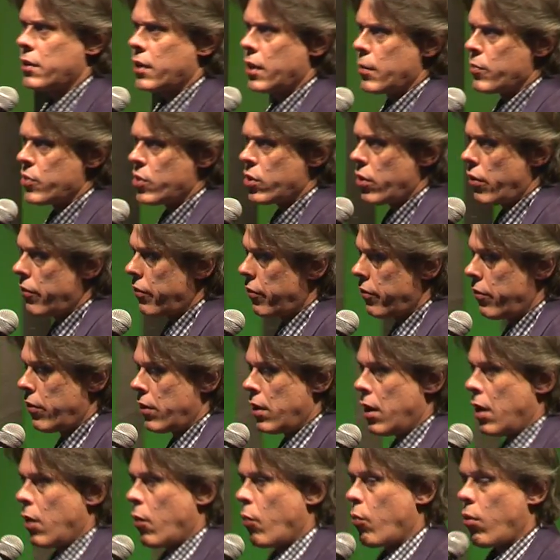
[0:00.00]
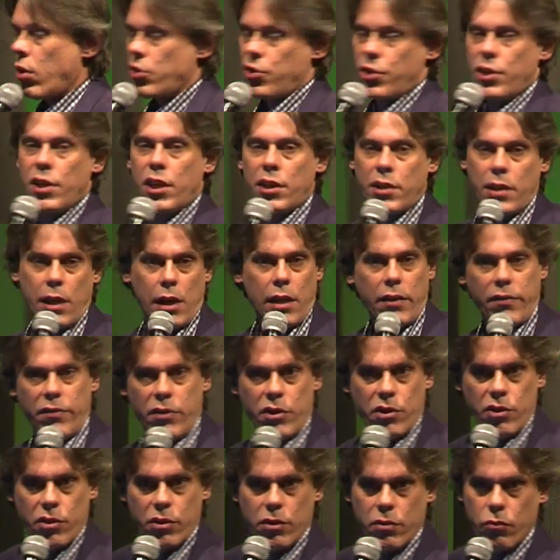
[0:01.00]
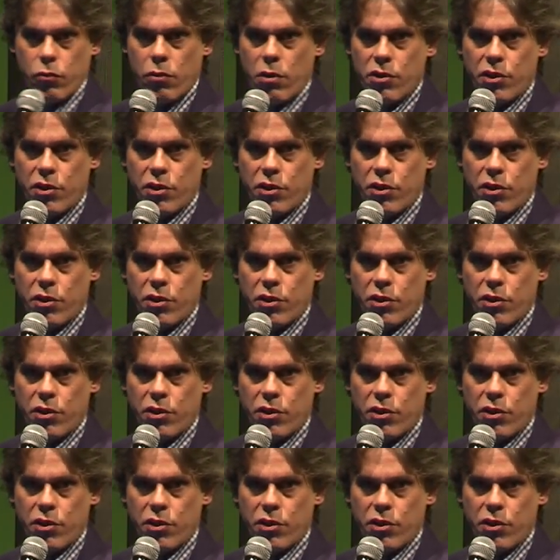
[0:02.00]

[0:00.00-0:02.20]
terms of watching television.